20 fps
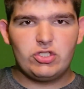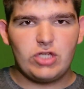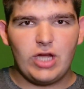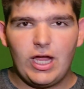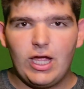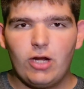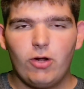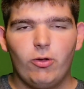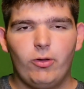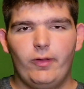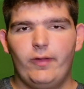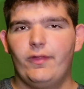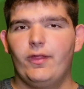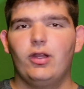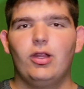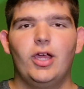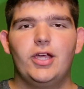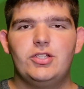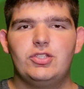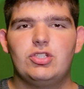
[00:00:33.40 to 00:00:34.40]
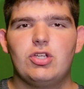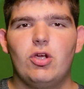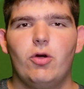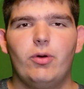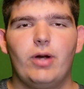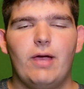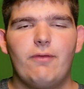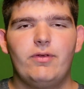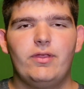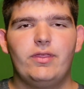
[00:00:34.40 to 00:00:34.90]
channel and the light
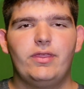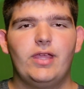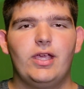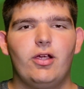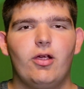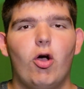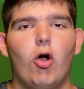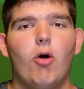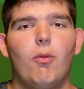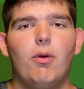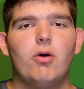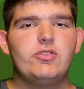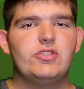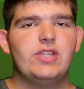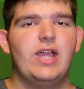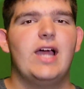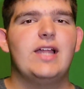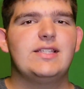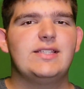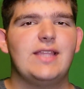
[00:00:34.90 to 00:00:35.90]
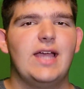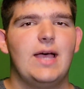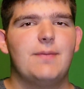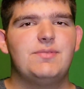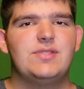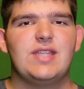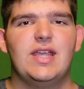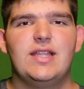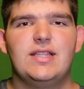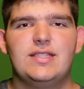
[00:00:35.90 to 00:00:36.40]
show and everything almost
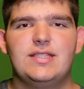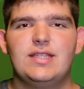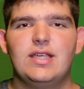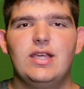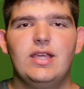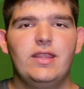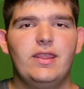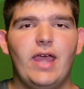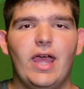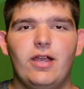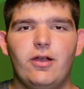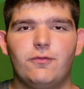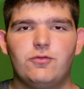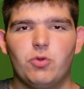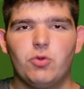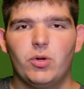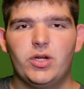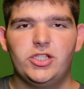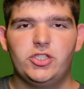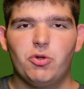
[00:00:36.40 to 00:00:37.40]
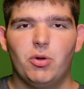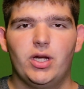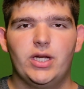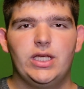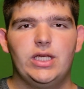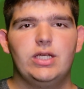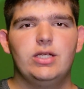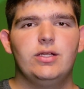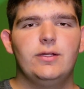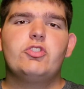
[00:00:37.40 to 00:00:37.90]
non-stop since the end of
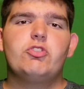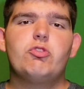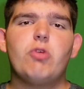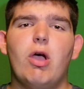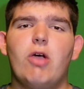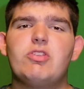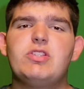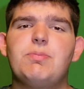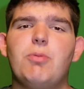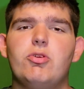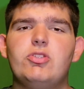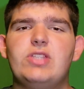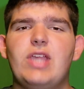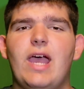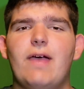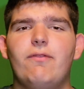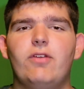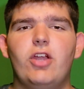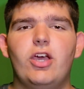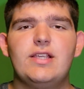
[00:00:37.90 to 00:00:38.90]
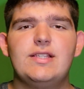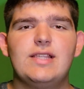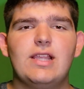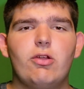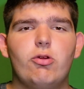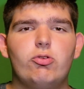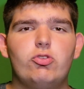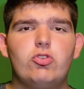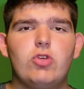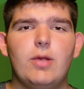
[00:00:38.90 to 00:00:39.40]
2020. So I was supposed to have a nice
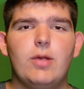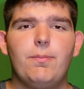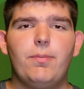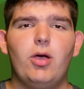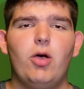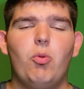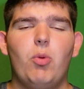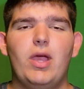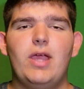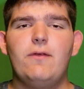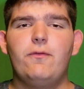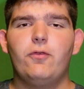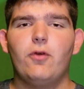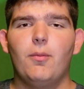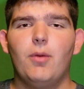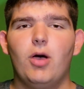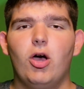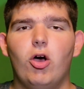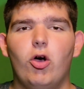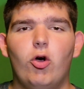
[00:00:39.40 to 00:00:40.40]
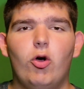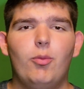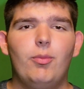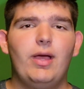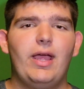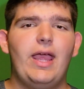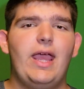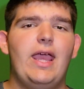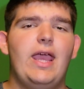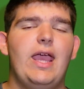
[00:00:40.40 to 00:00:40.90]
little trip away from home
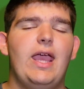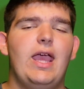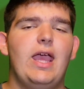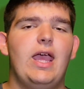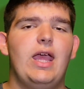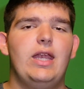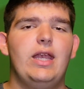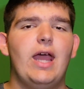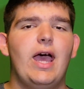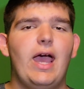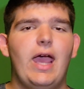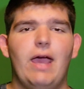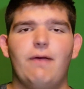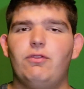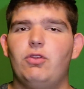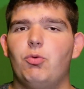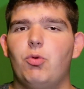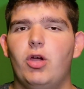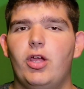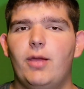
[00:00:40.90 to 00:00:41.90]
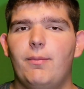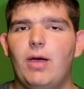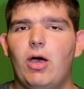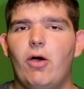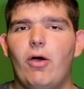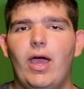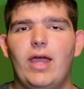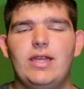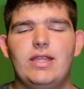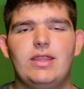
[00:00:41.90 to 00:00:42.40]
and not have to worry
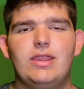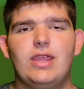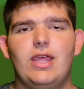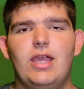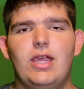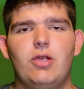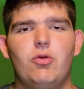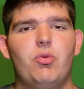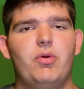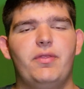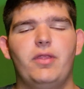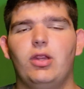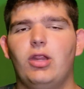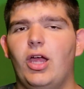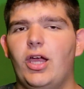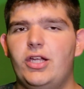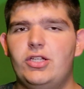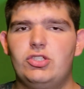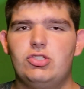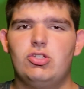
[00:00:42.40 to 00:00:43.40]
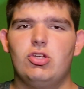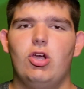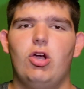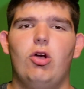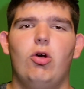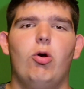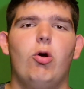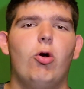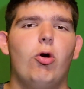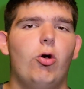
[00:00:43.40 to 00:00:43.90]
about anything with the light
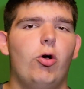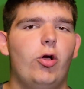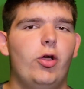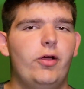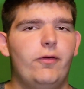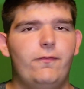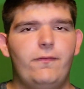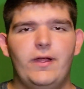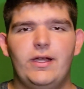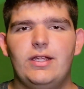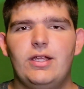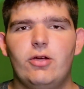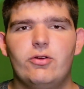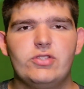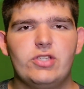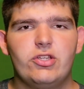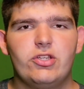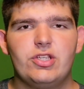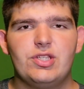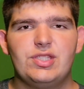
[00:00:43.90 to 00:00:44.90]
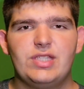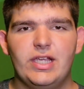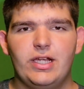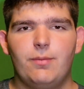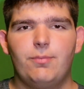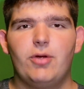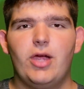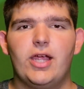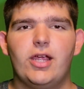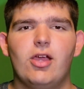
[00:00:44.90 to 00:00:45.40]
show or videos and just
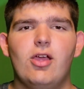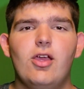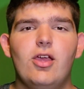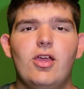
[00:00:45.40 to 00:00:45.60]
take a break.